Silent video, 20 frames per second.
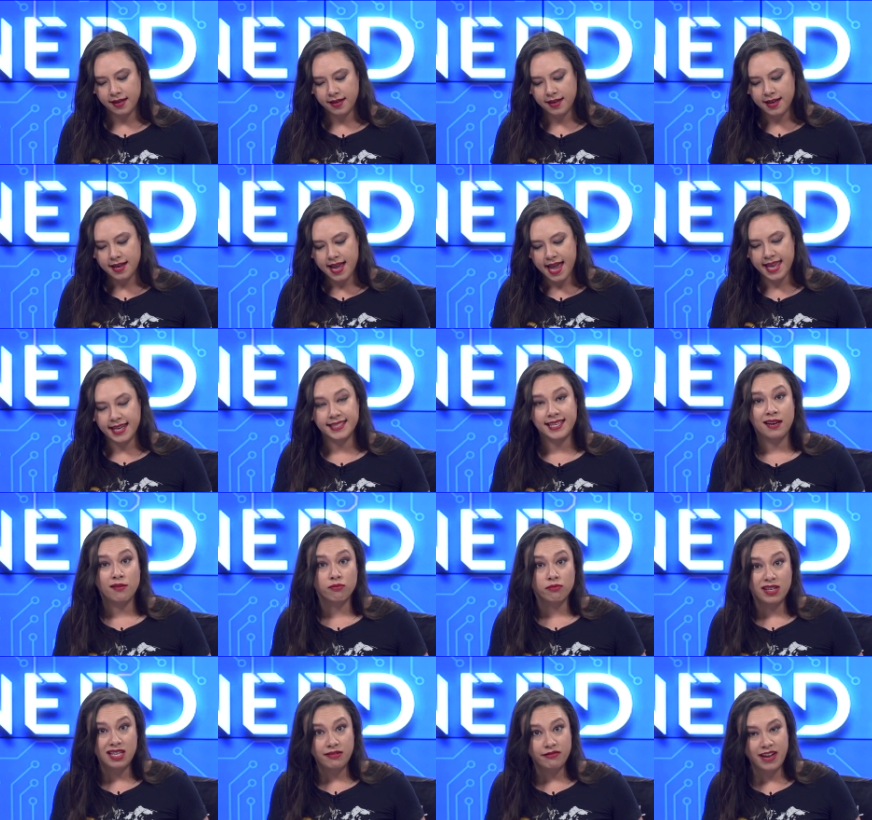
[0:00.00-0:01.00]
It is a
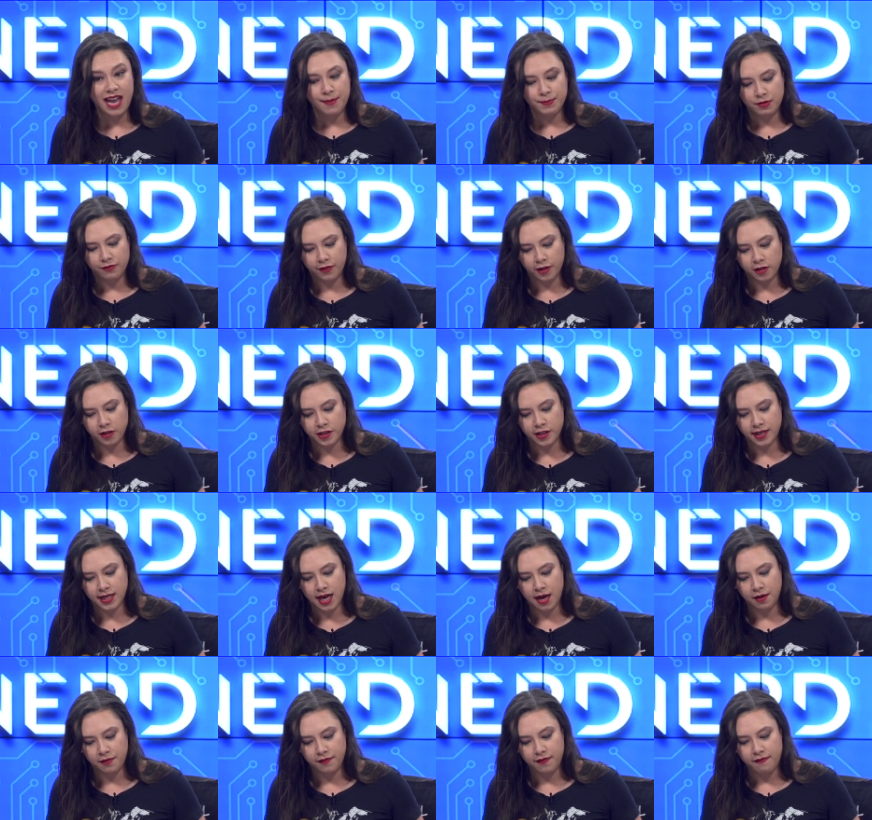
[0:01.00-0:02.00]
revamped version
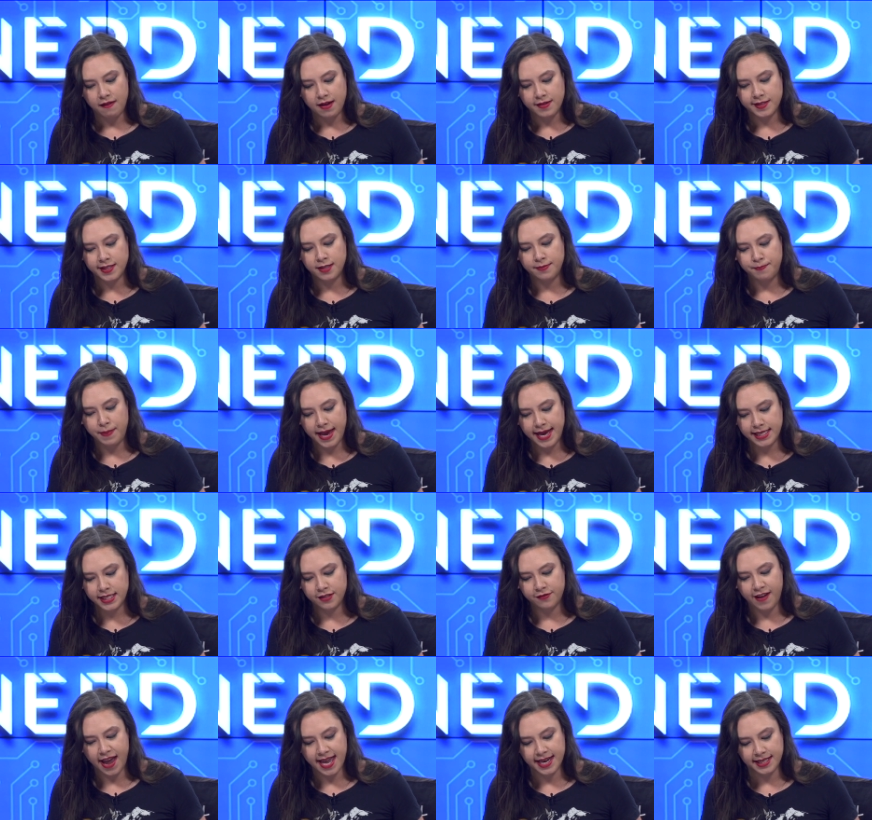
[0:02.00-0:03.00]
of
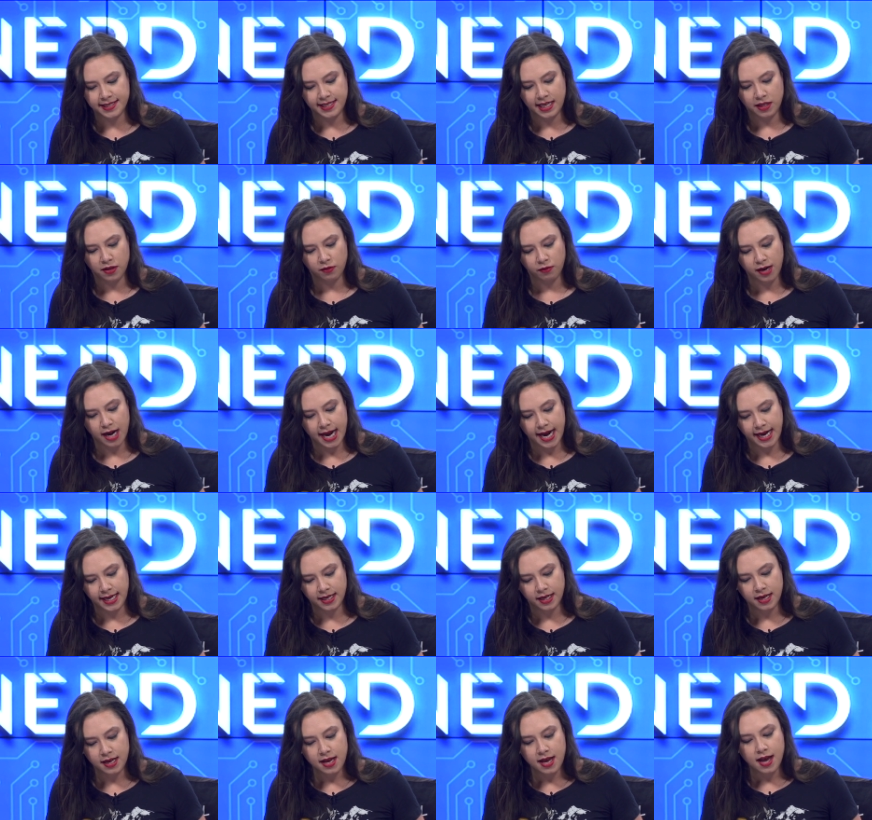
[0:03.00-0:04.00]
Space Fantasy the
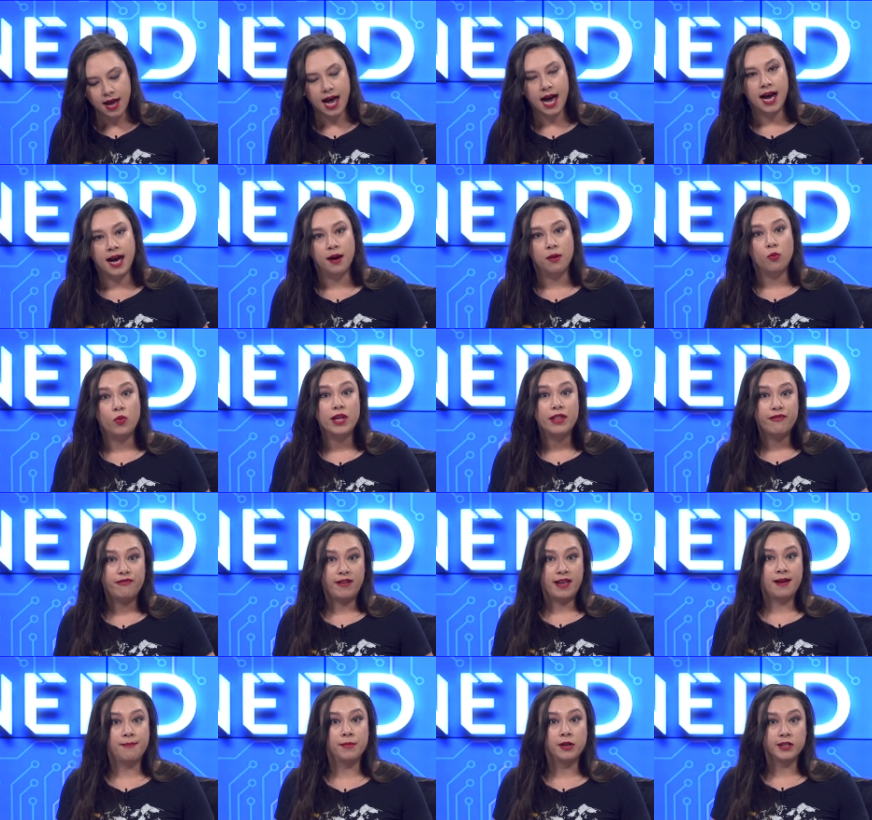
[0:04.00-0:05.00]
Ride uh,
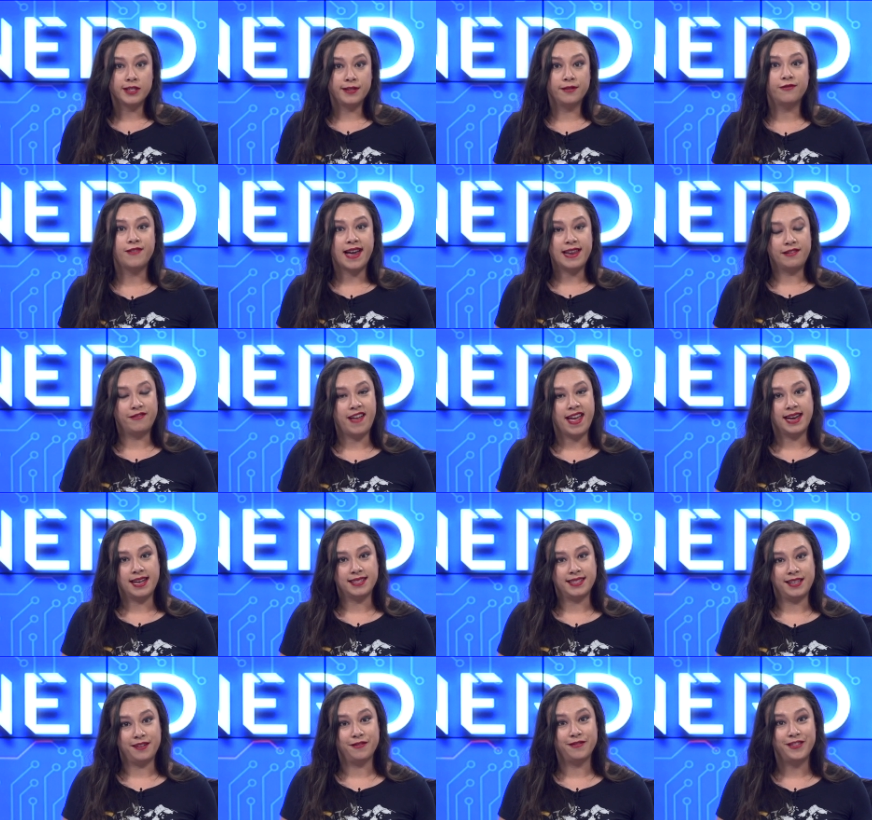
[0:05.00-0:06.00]
with immersive Final
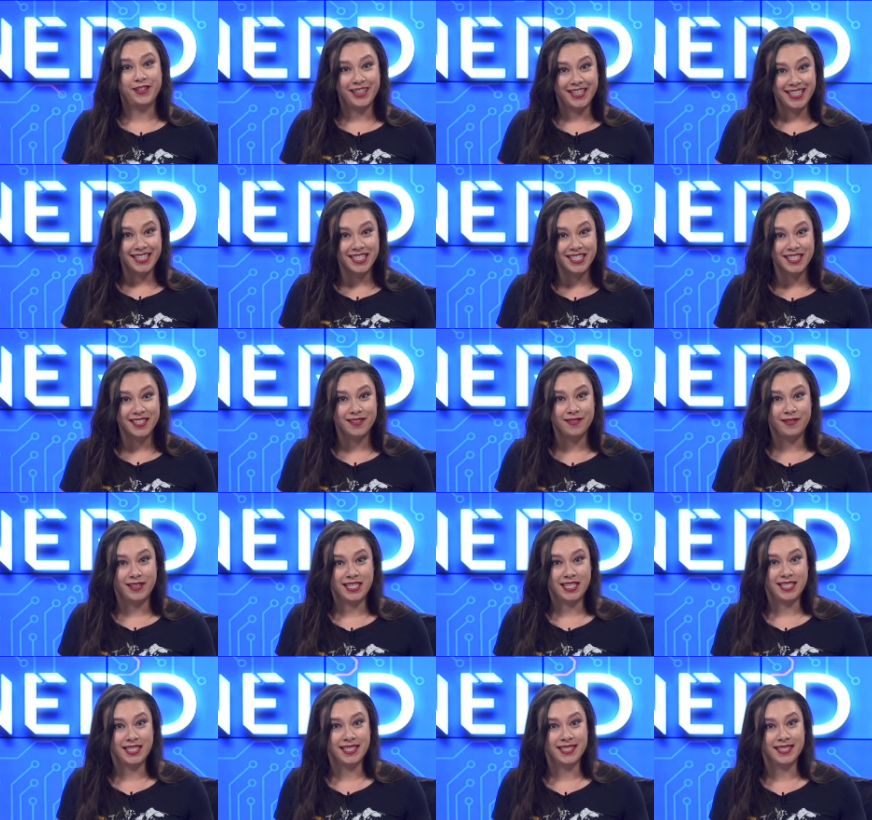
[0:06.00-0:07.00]
Fantasy footage,
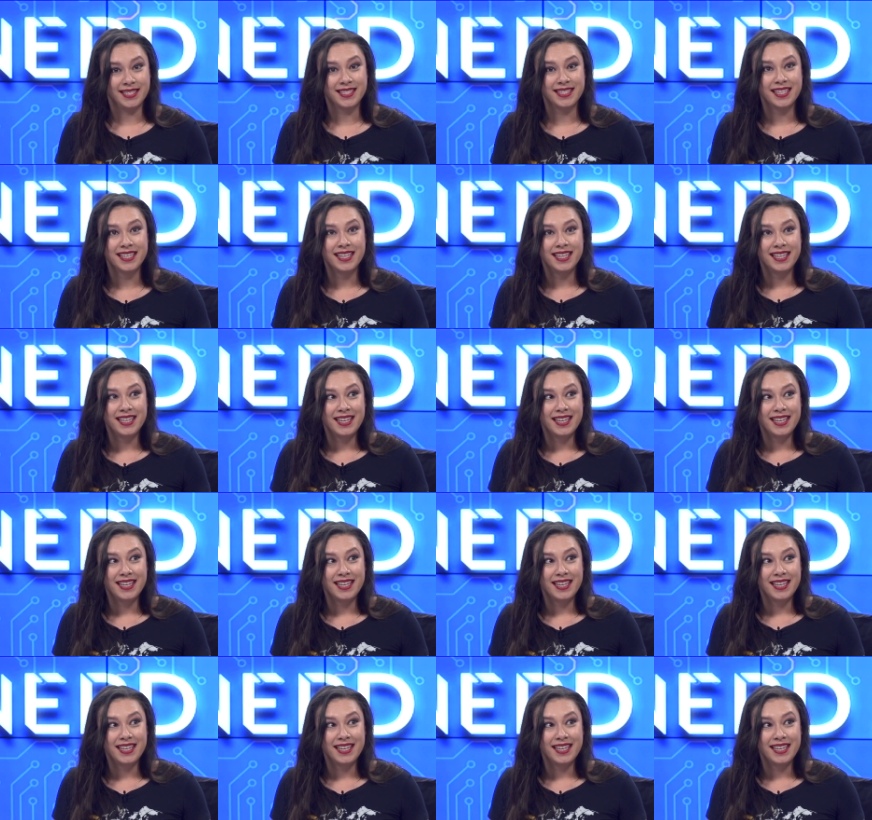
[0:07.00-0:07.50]
which is